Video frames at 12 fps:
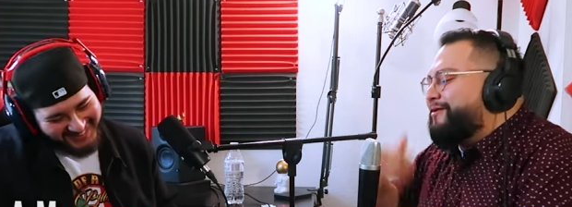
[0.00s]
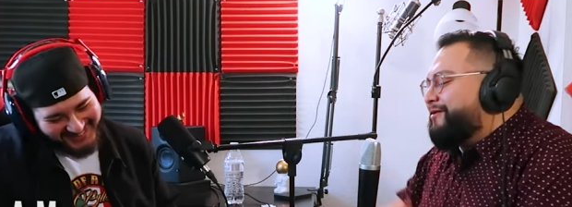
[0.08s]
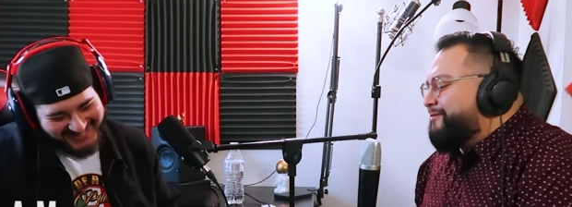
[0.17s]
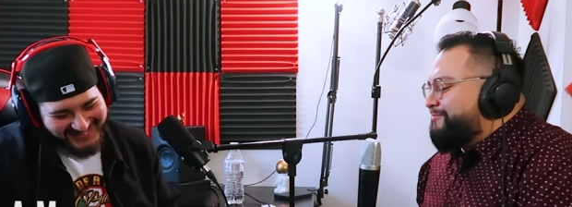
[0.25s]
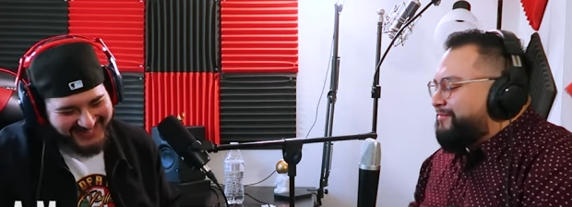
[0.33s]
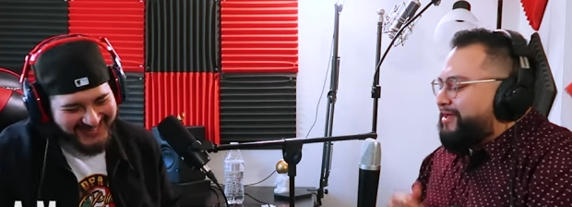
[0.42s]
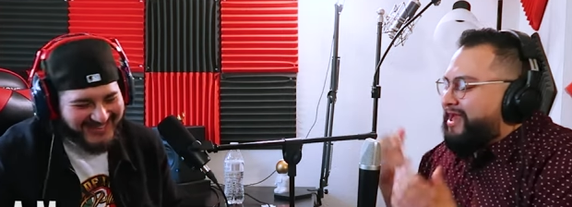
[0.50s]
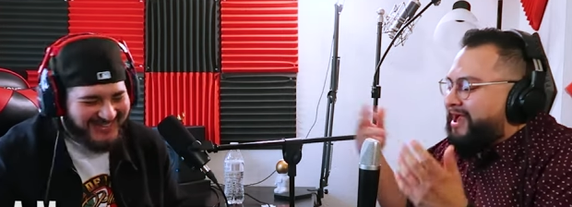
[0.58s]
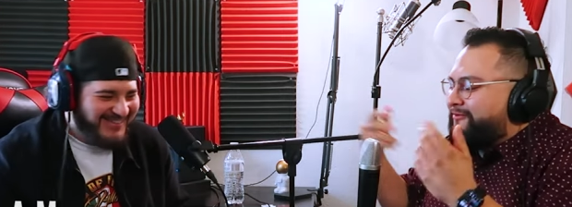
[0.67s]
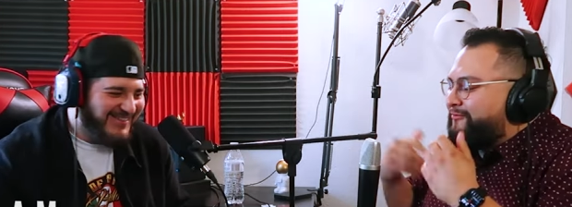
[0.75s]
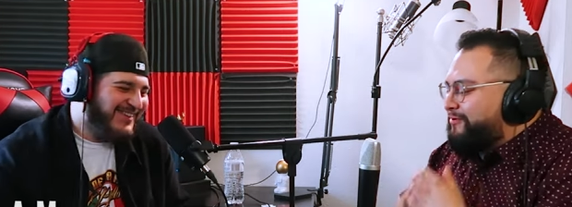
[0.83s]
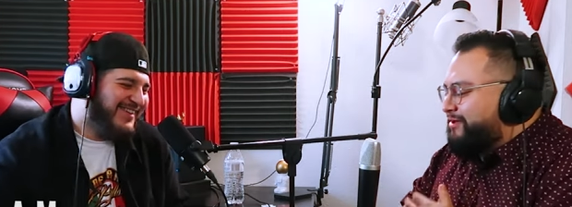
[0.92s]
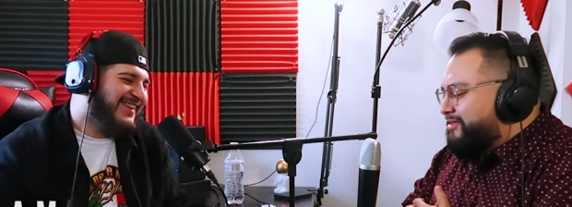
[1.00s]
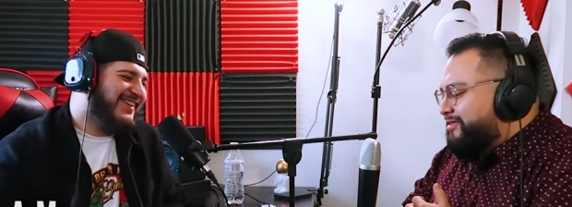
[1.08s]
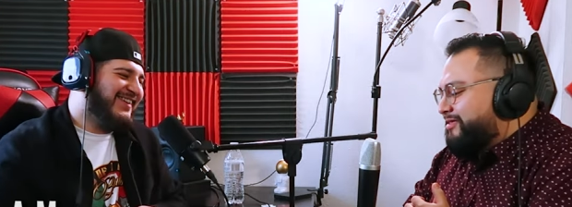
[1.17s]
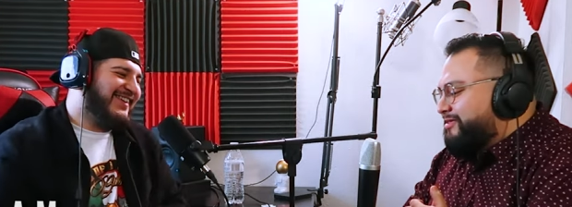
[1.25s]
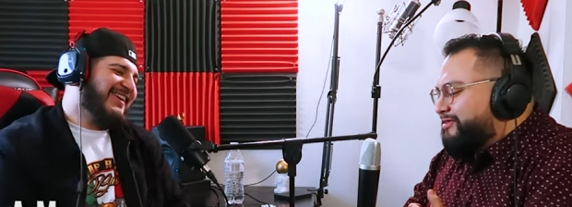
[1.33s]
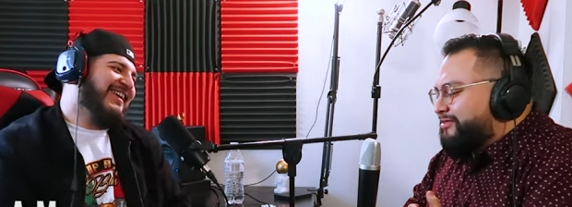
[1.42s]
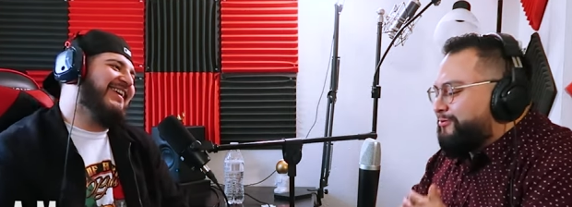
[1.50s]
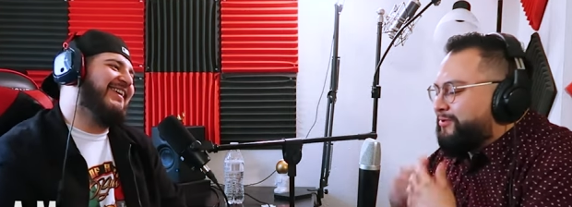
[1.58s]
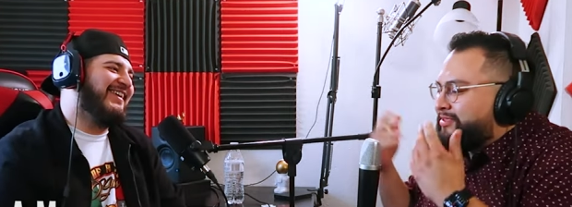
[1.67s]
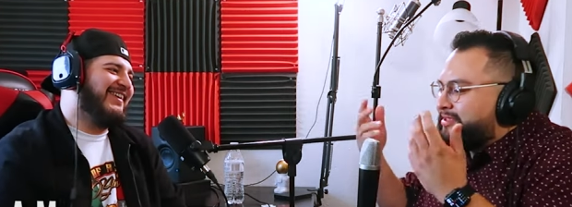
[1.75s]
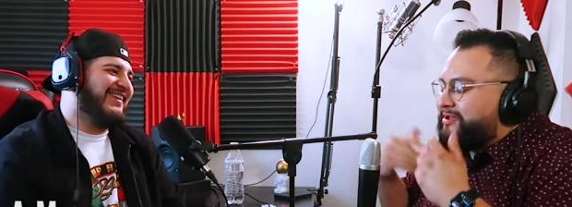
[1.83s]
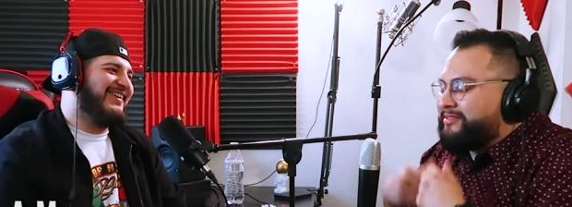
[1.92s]
Speaker 1: welcome everyone to
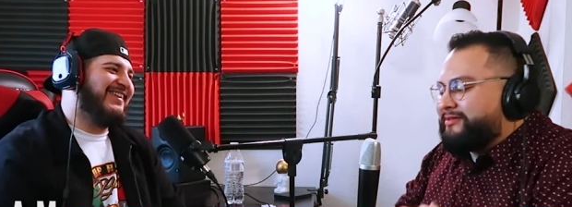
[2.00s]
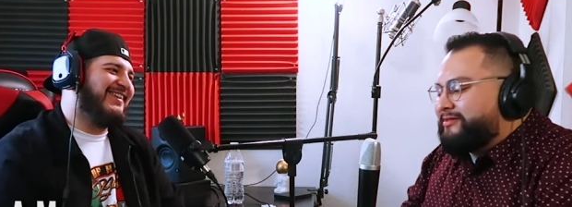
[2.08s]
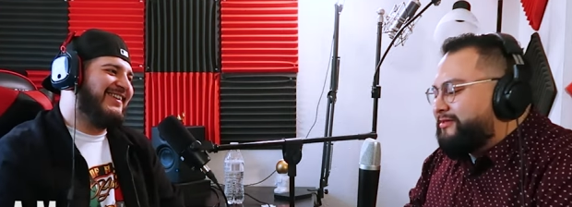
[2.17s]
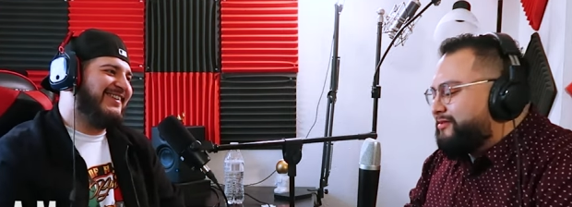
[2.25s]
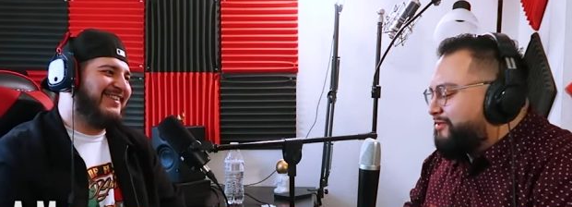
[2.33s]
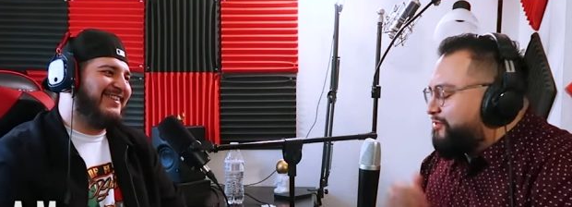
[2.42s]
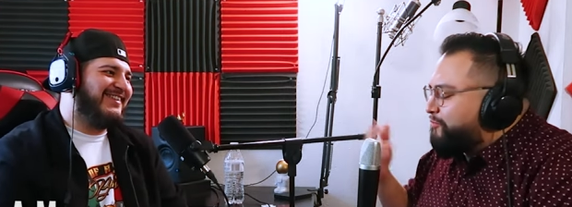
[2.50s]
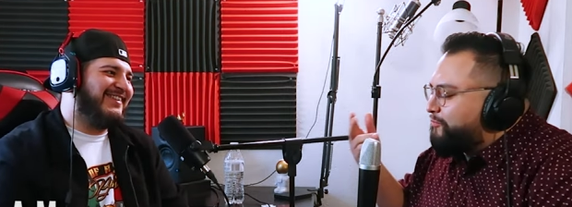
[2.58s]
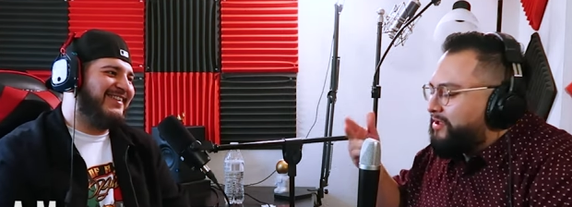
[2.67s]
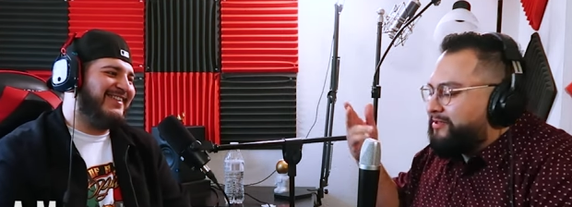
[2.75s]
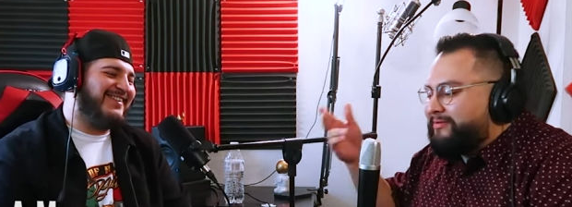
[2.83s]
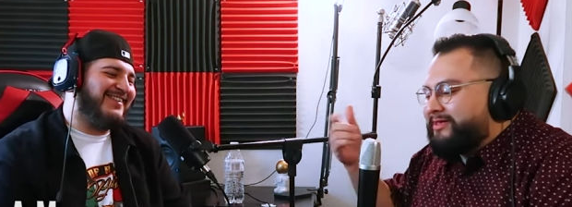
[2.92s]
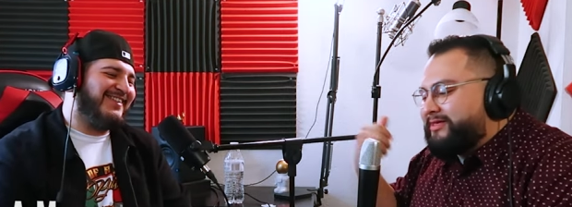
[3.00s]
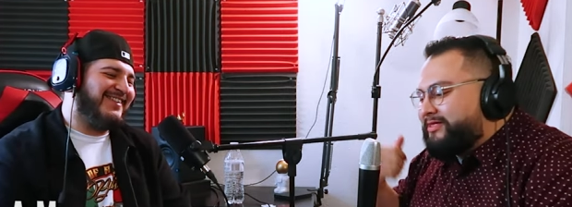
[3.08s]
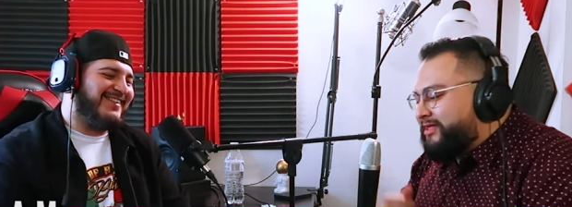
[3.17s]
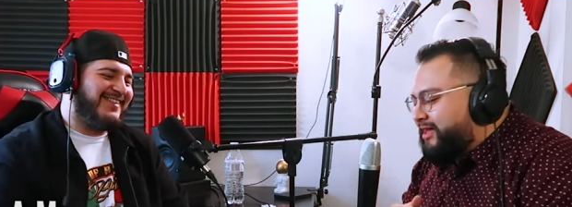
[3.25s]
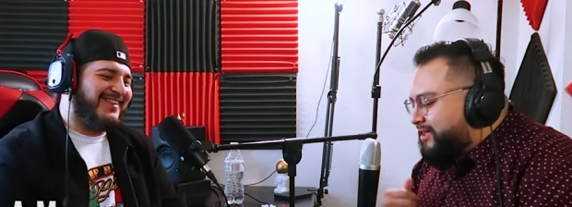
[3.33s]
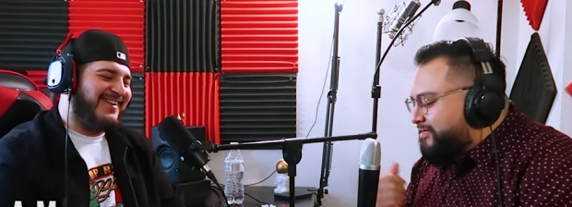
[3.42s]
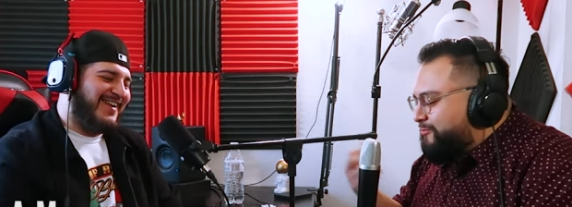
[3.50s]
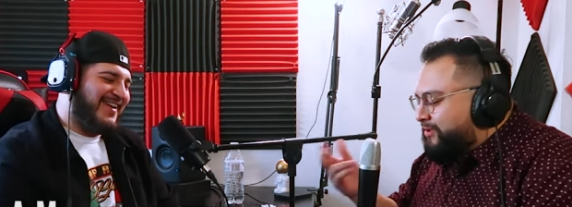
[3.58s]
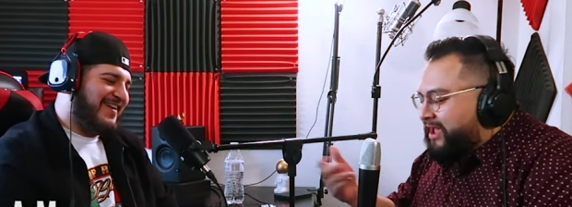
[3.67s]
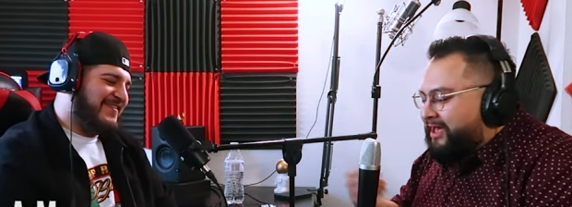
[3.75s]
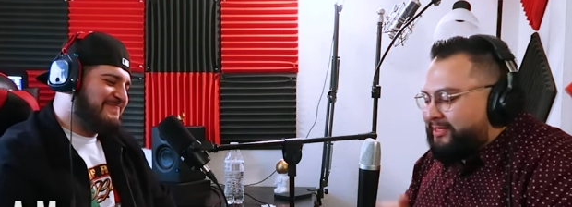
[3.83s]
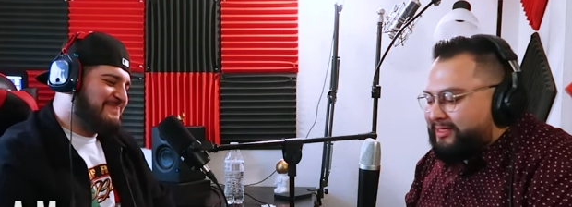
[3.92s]
another 20 minute chats
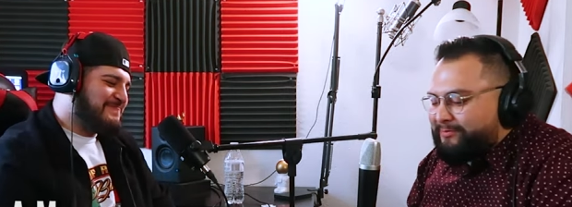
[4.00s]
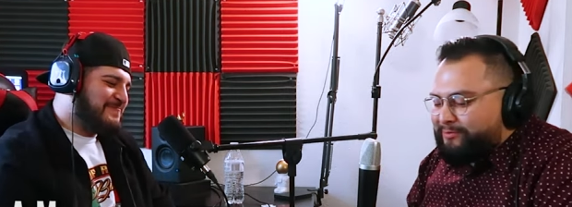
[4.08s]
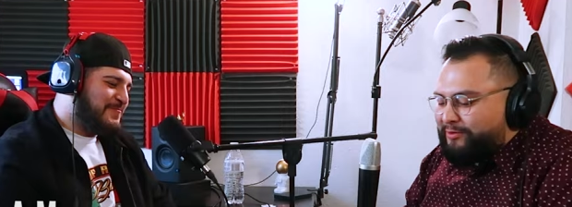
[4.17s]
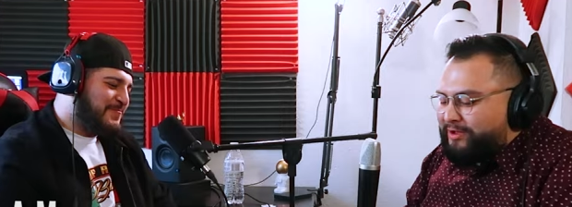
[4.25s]
with Galaxii